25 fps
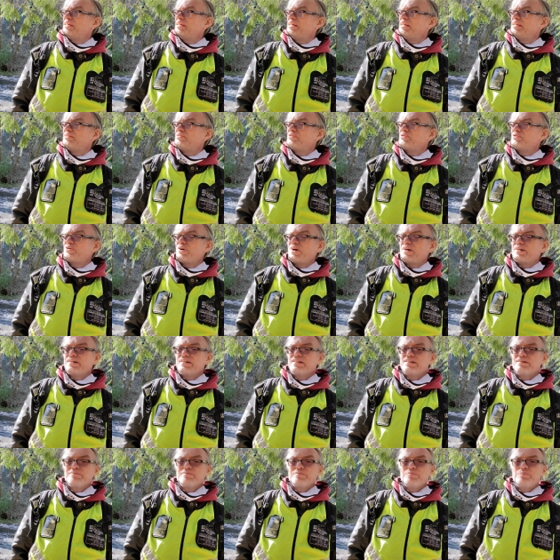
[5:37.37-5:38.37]
and trying to
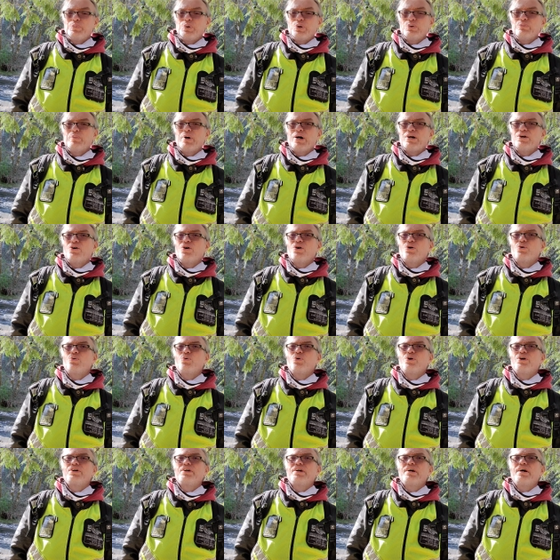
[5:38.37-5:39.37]
put my
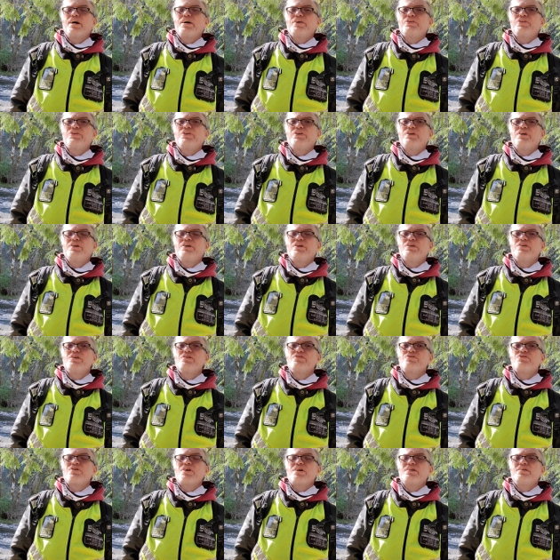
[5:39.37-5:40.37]
artwork out there and
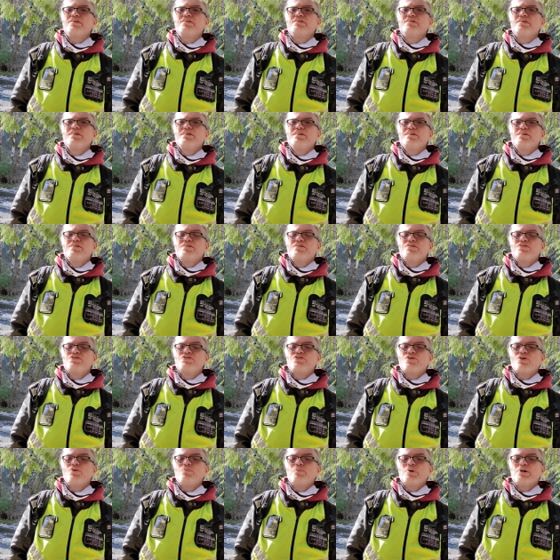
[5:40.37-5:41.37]
trying to
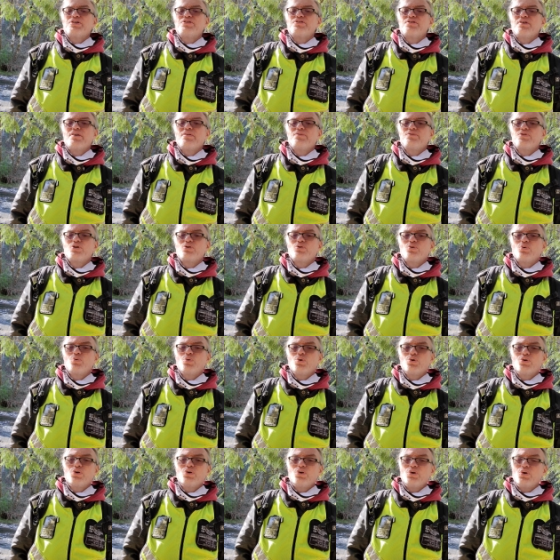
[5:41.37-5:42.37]
show myself to the
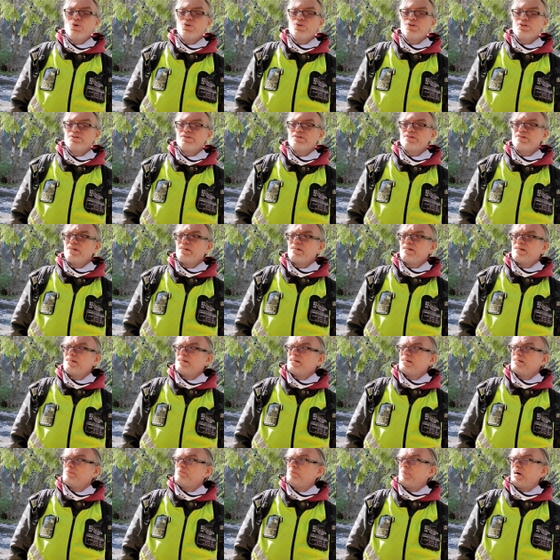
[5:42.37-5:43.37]
world and
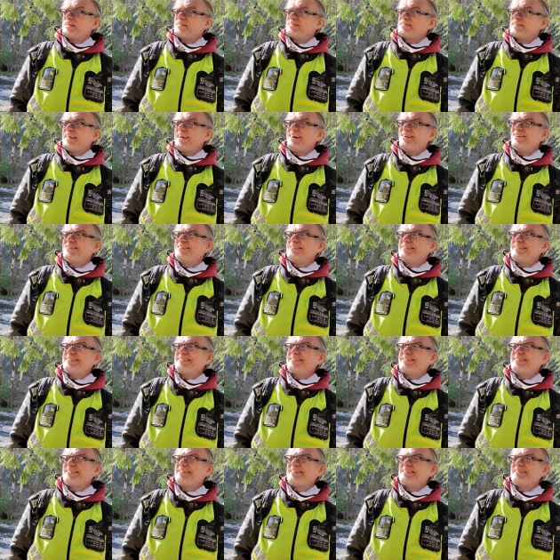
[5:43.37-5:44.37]
my talent
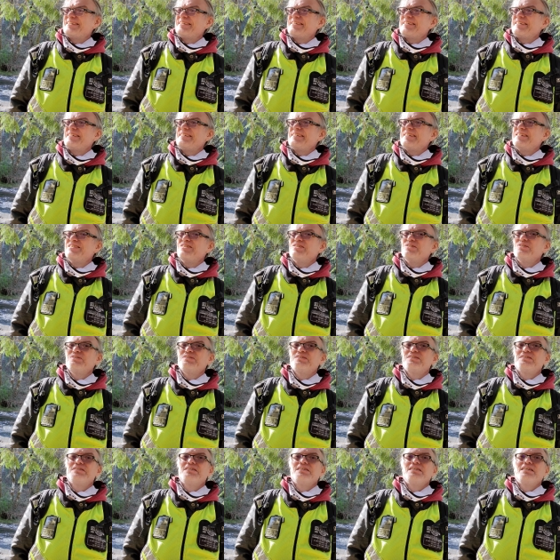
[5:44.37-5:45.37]
and you know
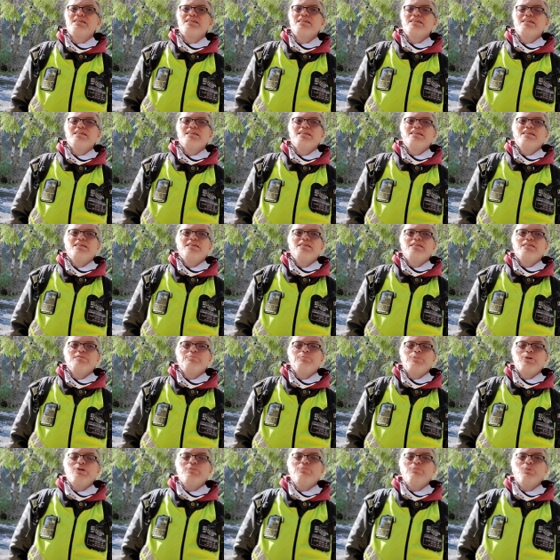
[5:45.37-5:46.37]

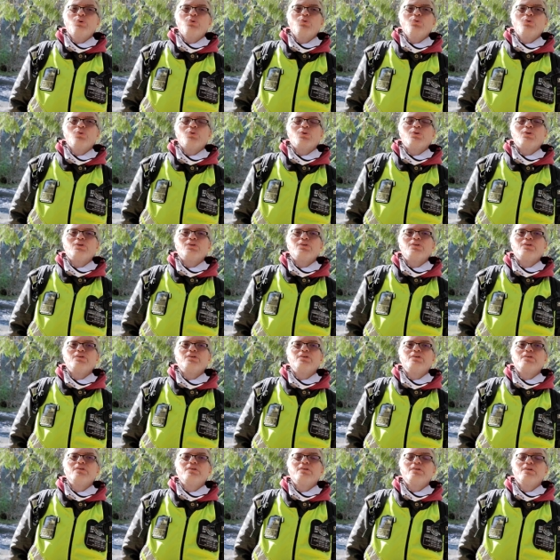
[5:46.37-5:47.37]
people
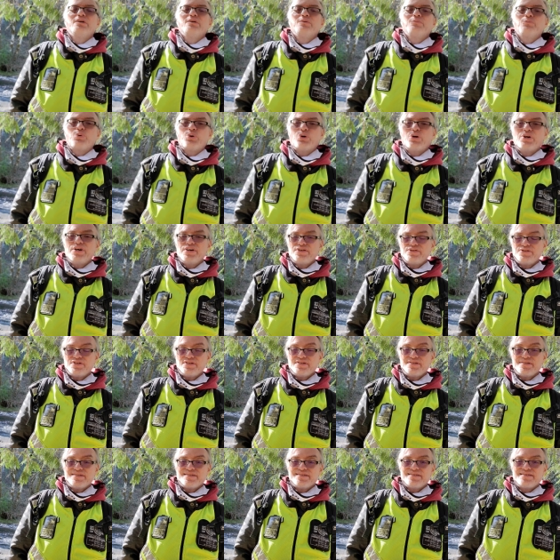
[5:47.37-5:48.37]
praise it
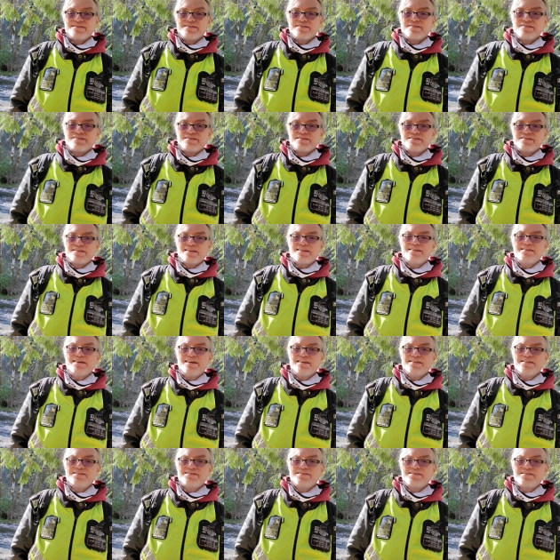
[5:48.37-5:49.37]
and say
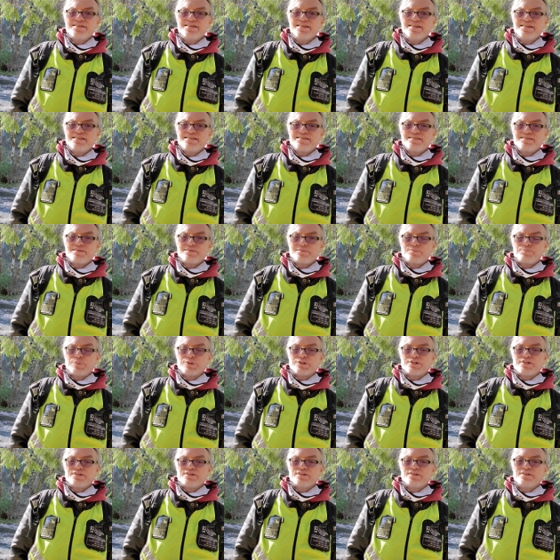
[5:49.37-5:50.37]
nice things
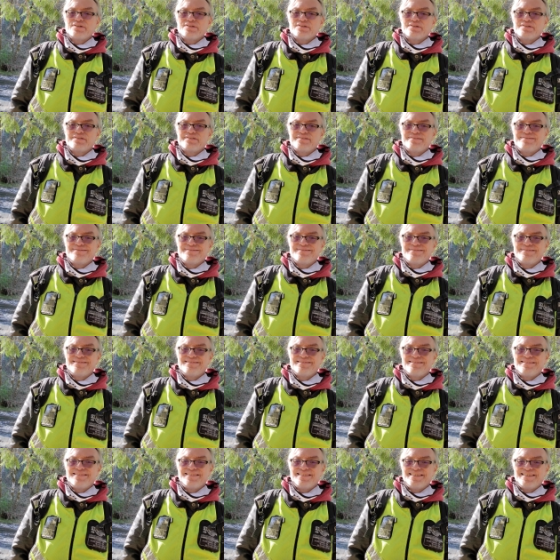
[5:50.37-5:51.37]
but uh, you
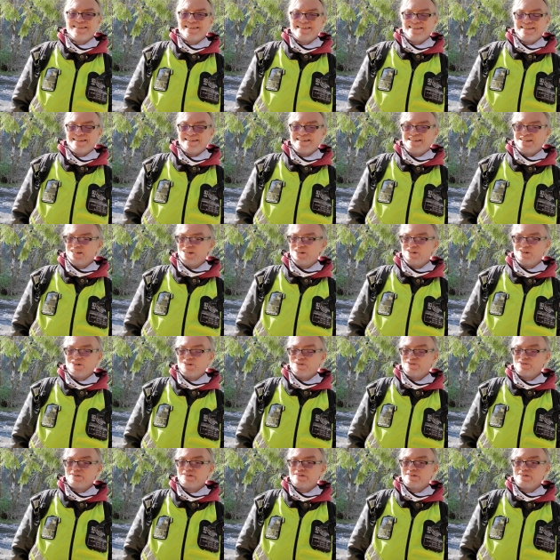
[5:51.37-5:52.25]
um, know,